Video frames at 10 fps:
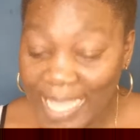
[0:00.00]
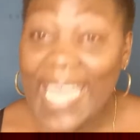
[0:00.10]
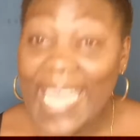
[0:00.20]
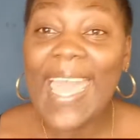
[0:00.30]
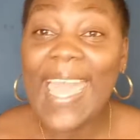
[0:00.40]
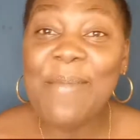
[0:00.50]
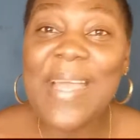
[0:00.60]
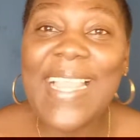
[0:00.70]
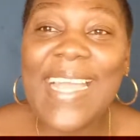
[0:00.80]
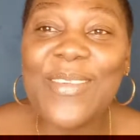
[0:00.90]
Hey Mel
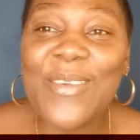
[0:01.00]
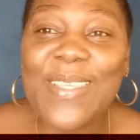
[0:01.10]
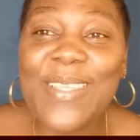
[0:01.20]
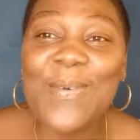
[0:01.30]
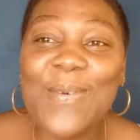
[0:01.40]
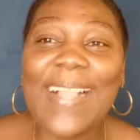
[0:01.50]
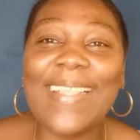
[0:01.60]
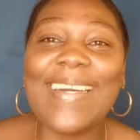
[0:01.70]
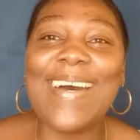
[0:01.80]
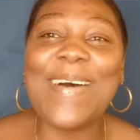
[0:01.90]
and Chris,
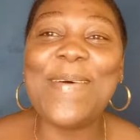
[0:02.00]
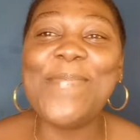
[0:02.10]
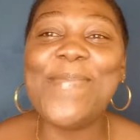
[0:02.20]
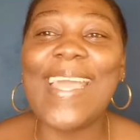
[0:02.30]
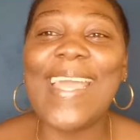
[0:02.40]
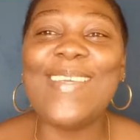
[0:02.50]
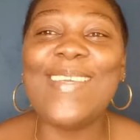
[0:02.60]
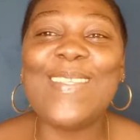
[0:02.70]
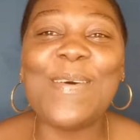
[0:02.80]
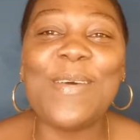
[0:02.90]
welcome. Thank you
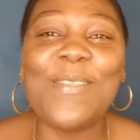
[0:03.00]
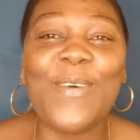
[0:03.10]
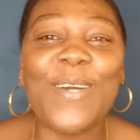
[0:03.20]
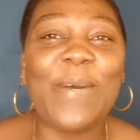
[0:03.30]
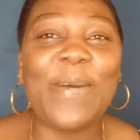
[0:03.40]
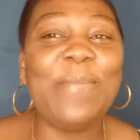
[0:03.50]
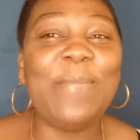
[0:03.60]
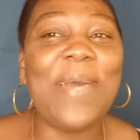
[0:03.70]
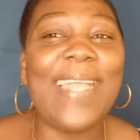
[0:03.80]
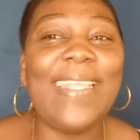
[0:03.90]
so much for coming,
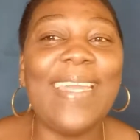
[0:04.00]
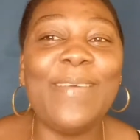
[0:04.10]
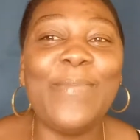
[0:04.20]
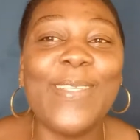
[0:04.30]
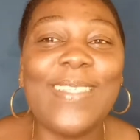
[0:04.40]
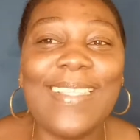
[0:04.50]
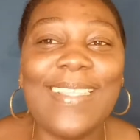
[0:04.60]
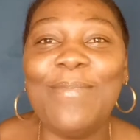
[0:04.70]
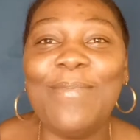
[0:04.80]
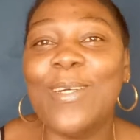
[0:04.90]
my dear. Much
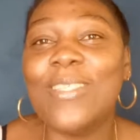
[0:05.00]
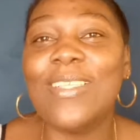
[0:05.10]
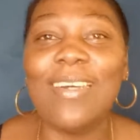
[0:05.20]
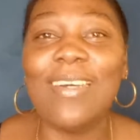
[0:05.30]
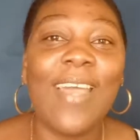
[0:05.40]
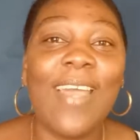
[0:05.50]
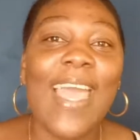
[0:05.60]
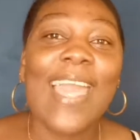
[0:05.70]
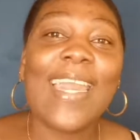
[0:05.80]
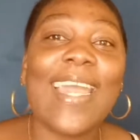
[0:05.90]
love, much love.
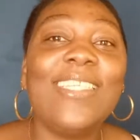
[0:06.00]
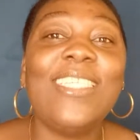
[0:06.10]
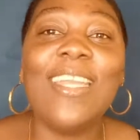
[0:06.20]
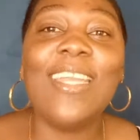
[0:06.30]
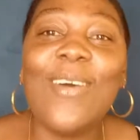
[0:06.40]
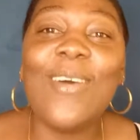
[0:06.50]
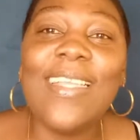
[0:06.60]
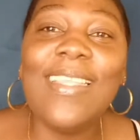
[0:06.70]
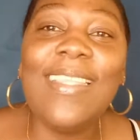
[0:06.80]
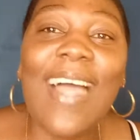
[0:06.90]
Guys, share out the
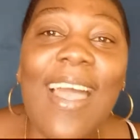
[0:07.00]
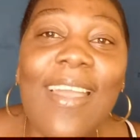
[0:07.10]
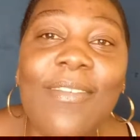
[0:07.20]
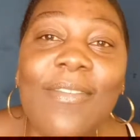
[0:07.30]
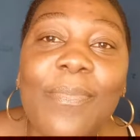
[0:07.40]
live.